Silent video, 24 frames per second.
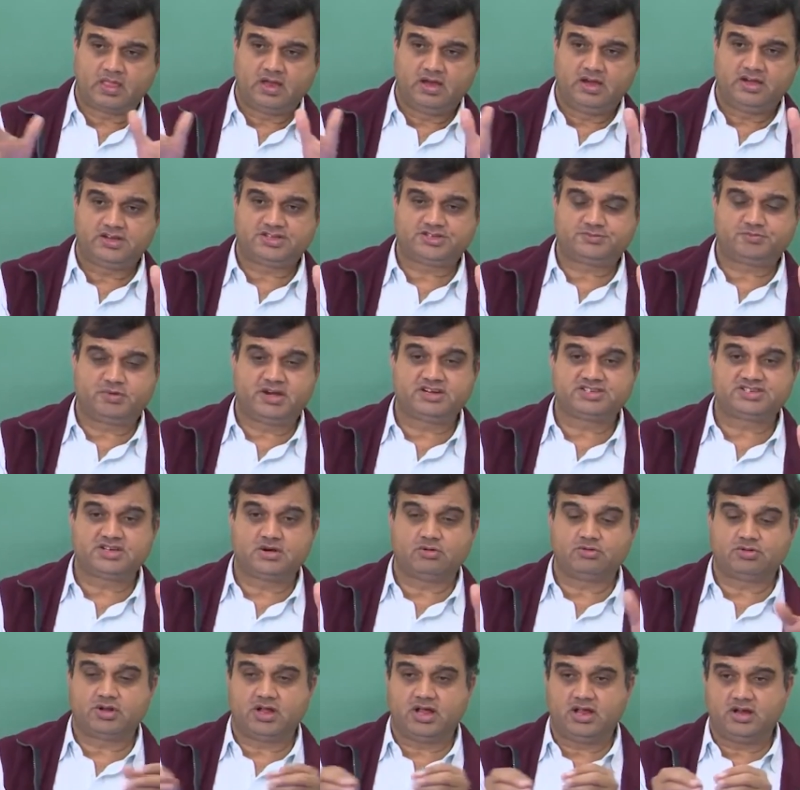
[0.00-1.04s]
it spreads
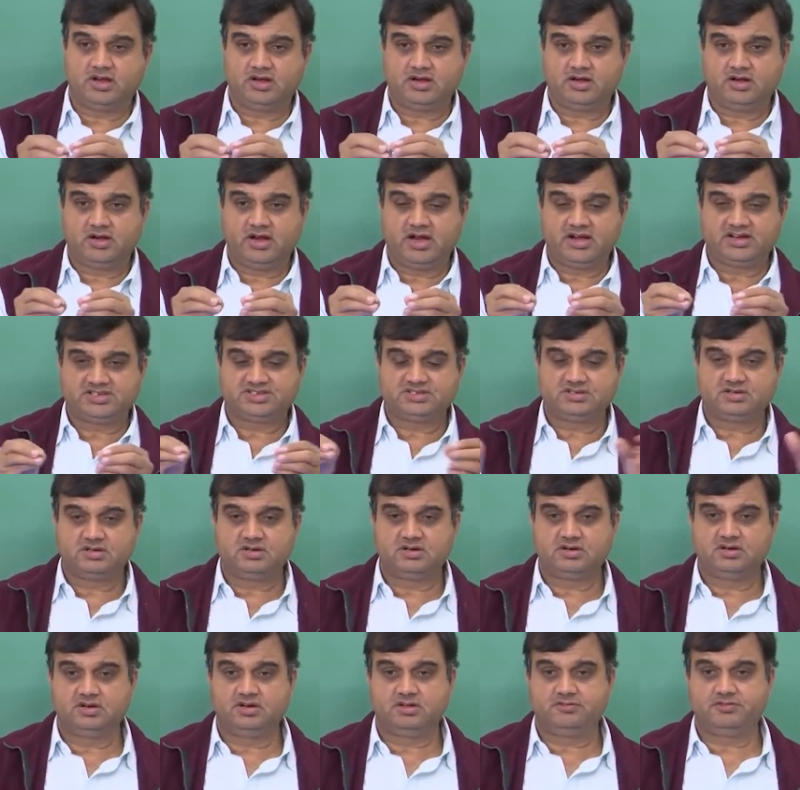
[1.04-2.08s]
out and it gets
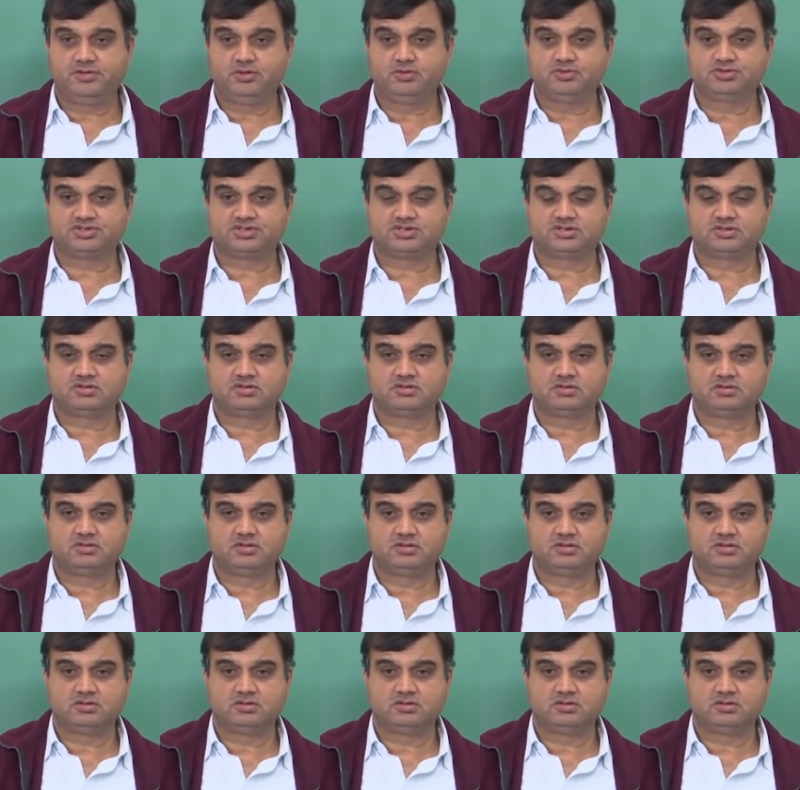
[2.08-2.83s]
diffused.